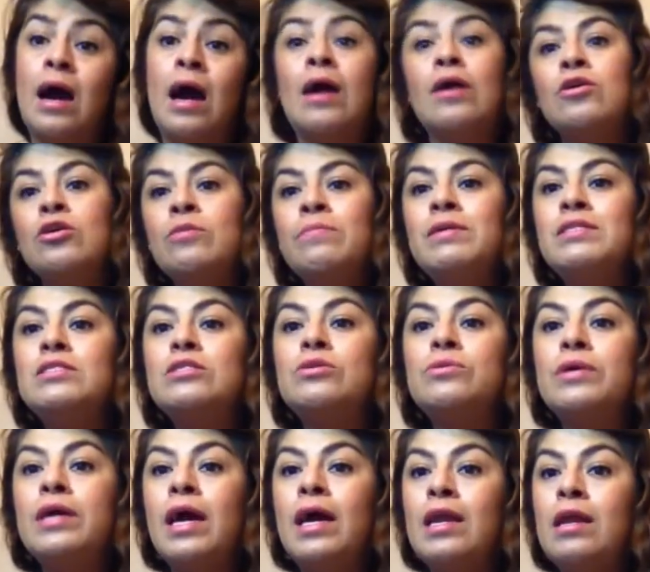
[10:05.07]
arguments
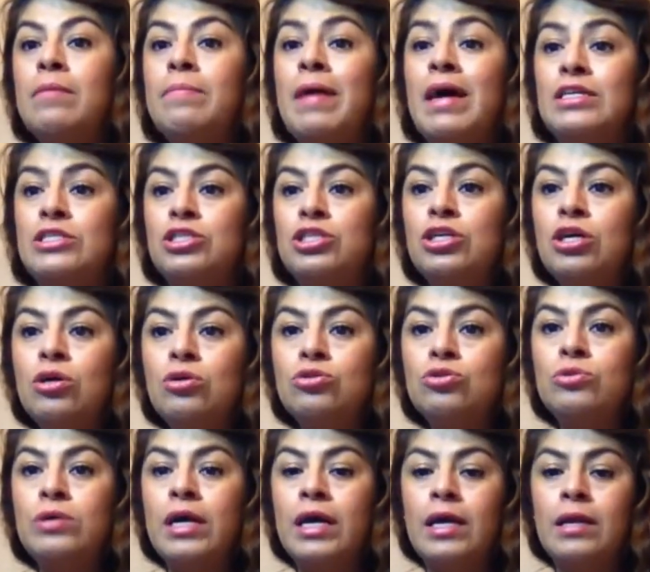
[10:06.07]
created by
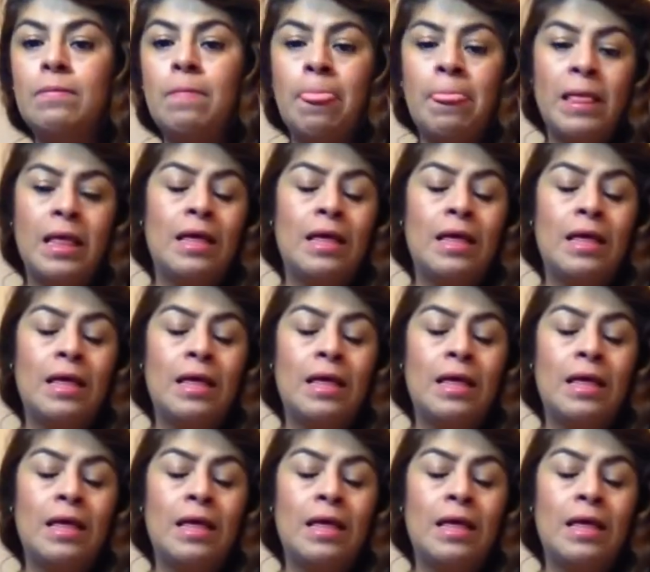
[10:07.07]
children.